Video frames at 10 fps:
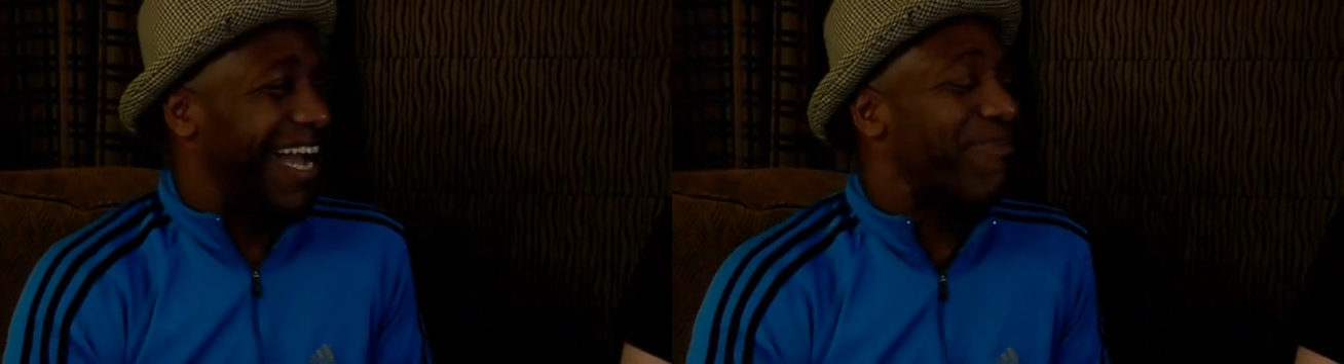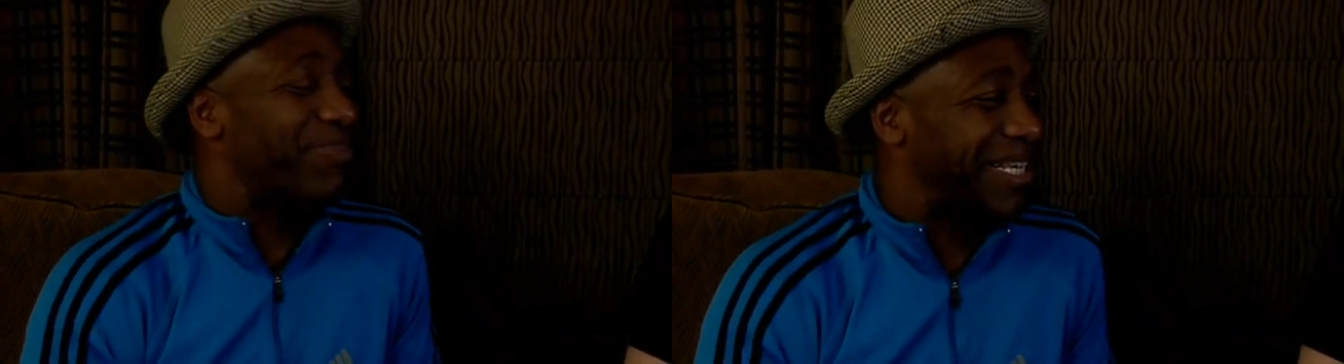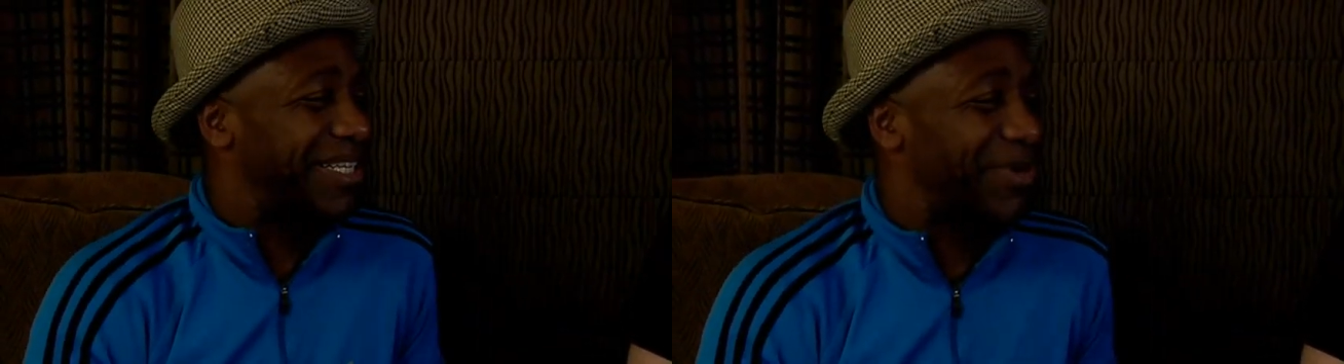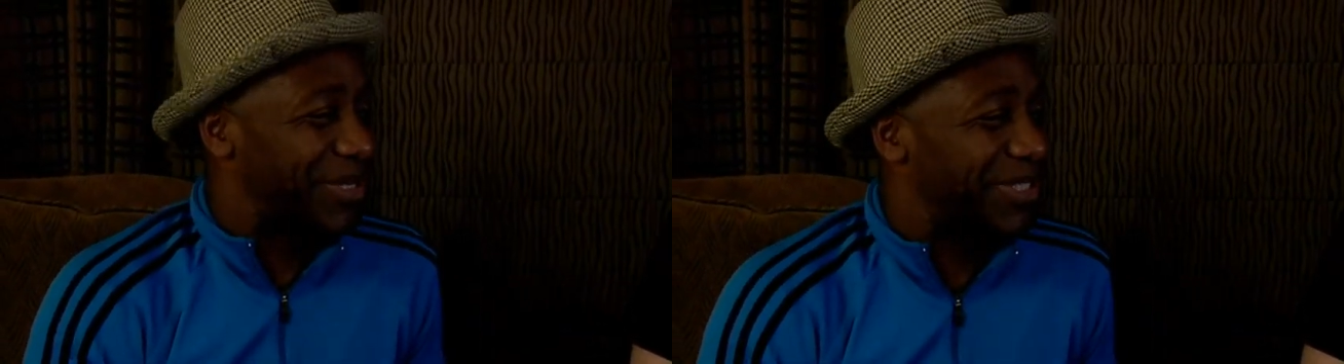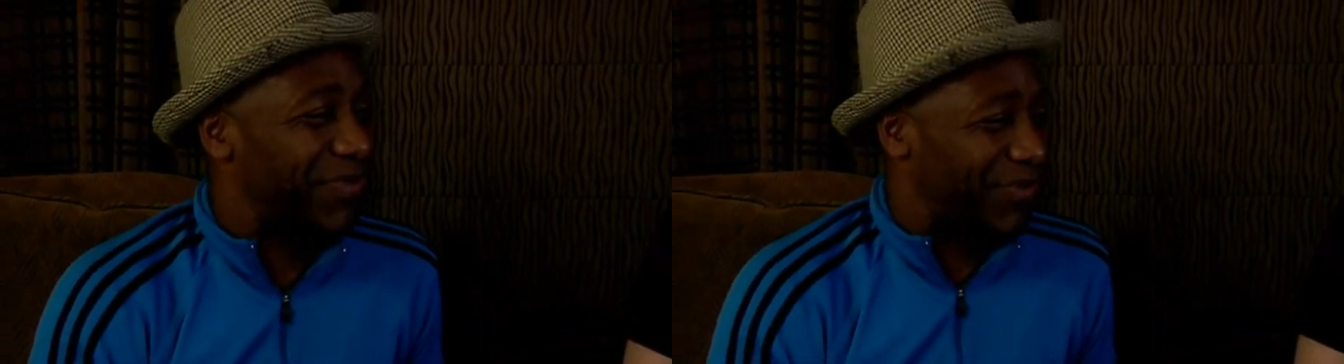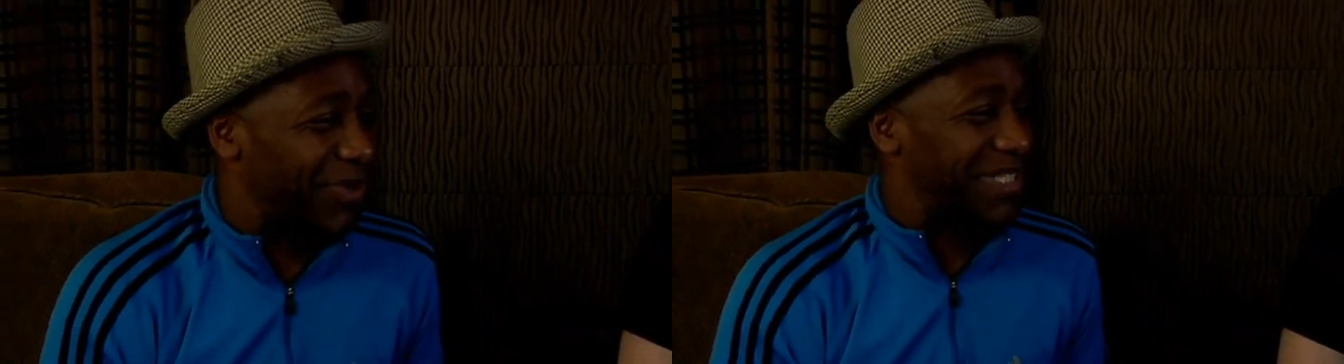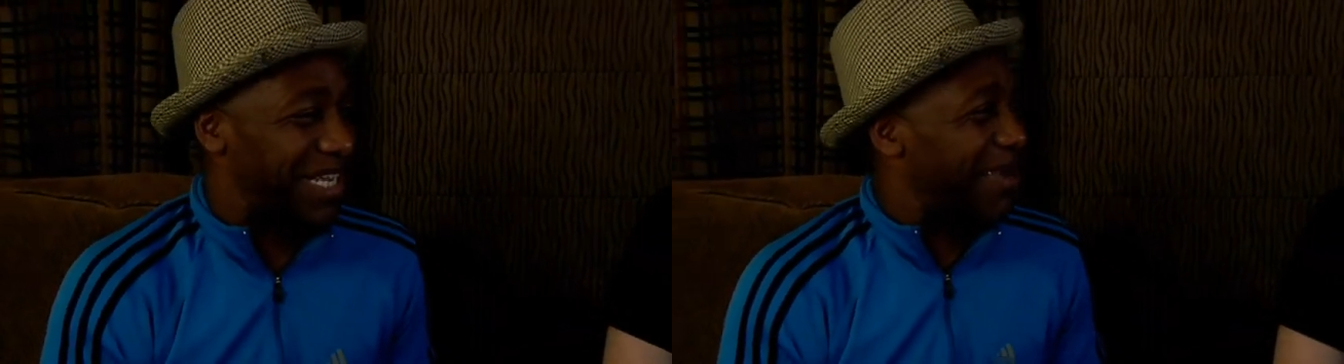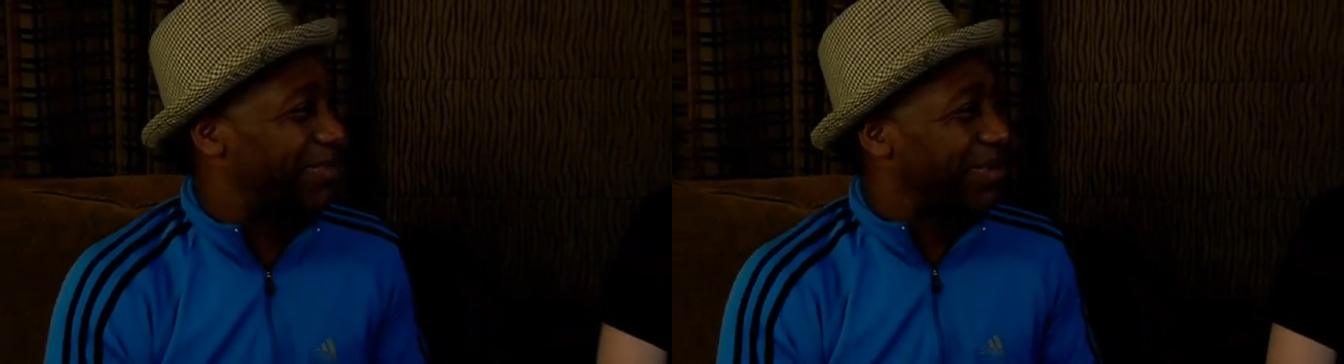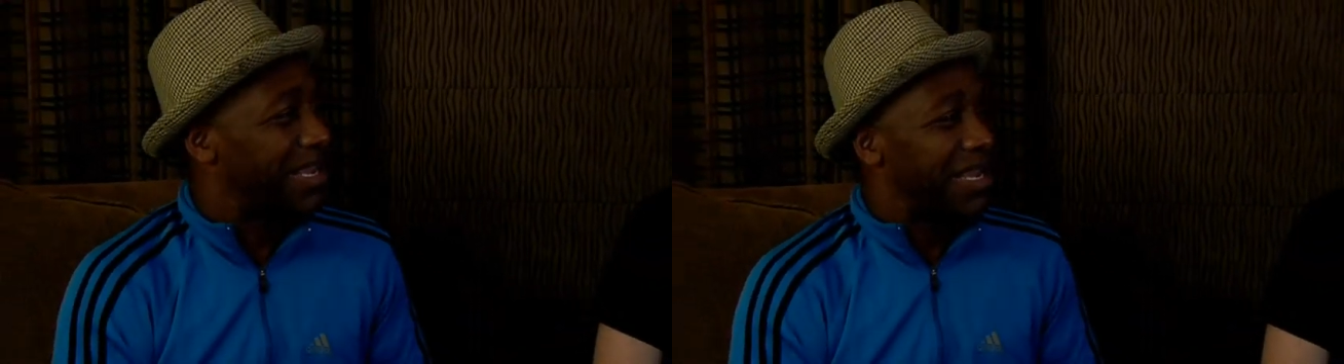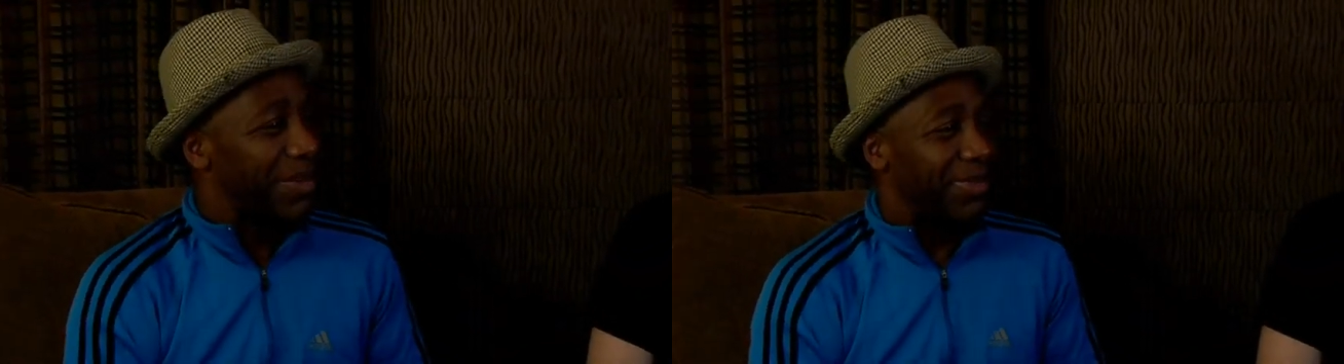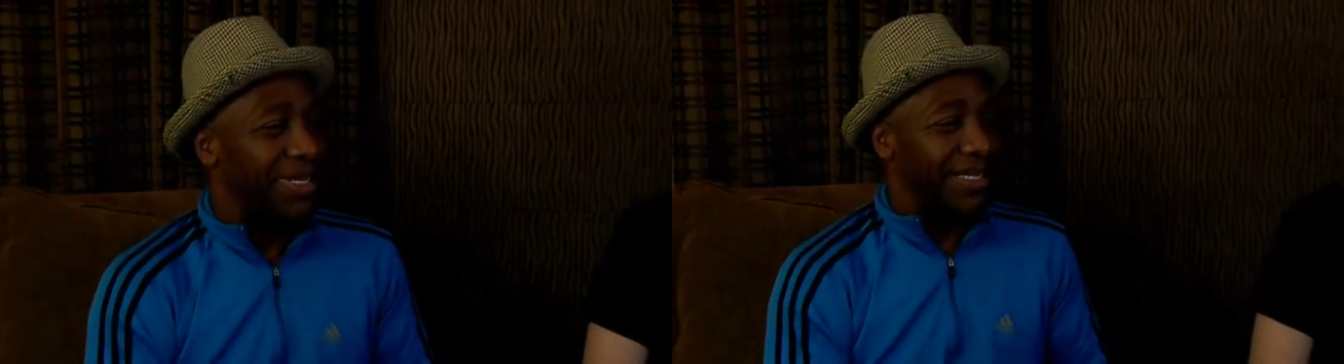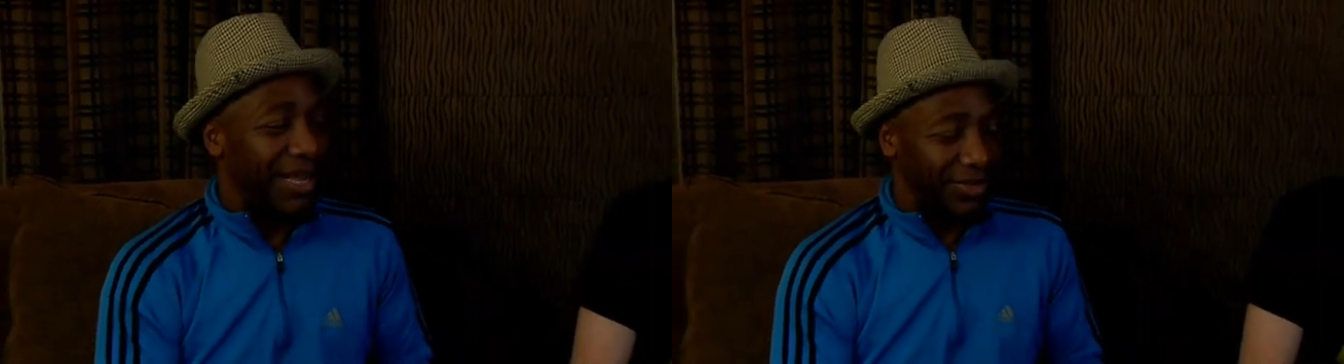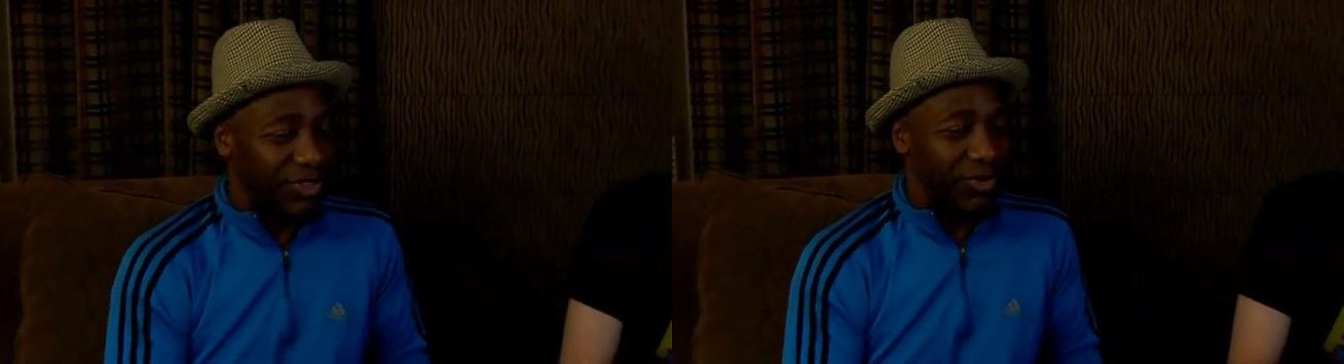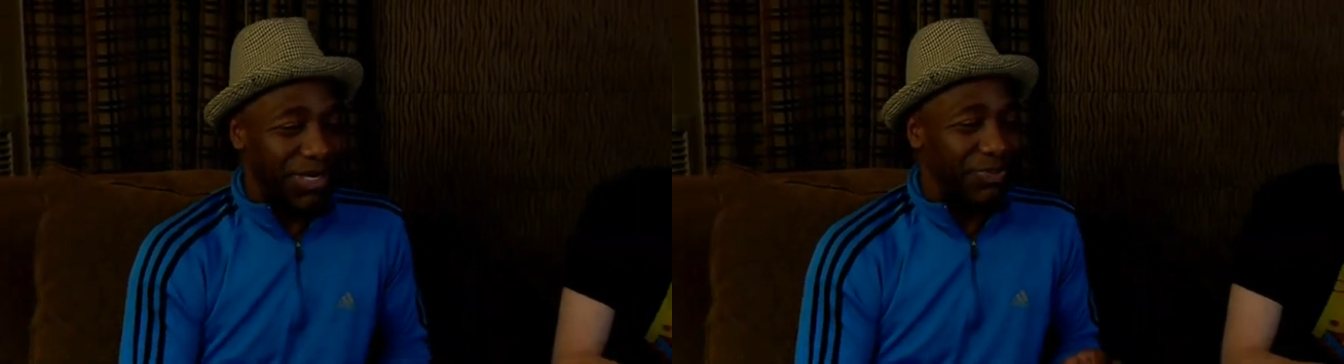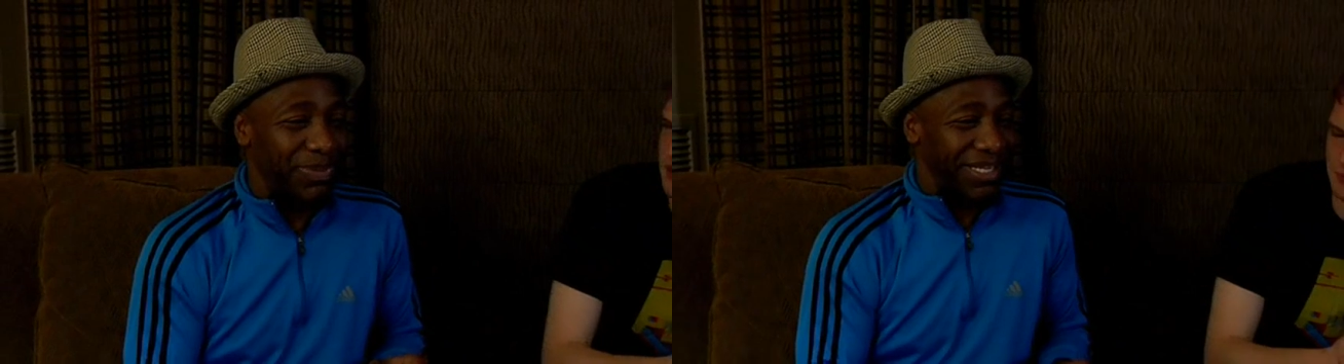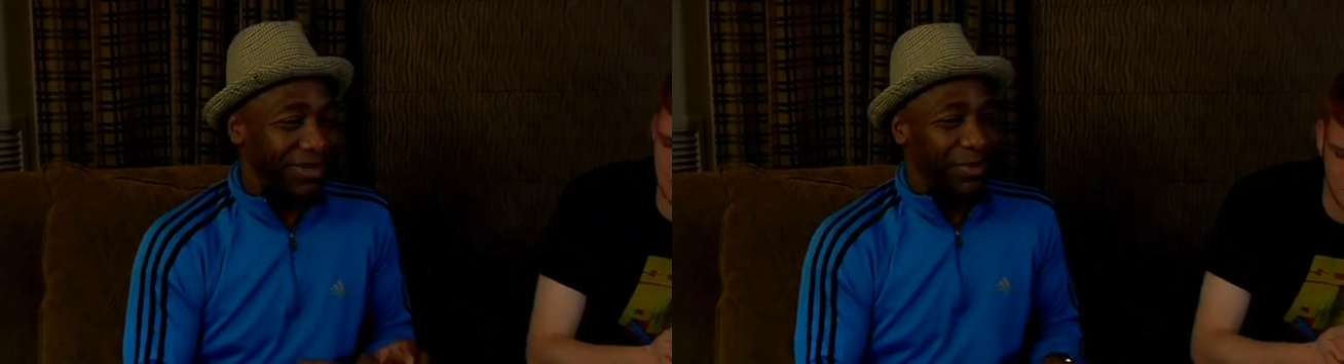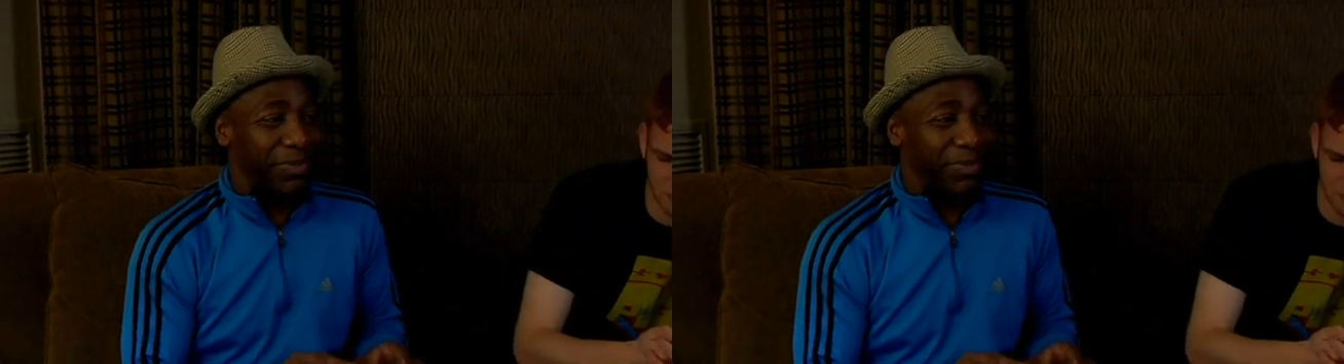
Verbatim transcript: I played Louis the first time, but I was trying to play it on the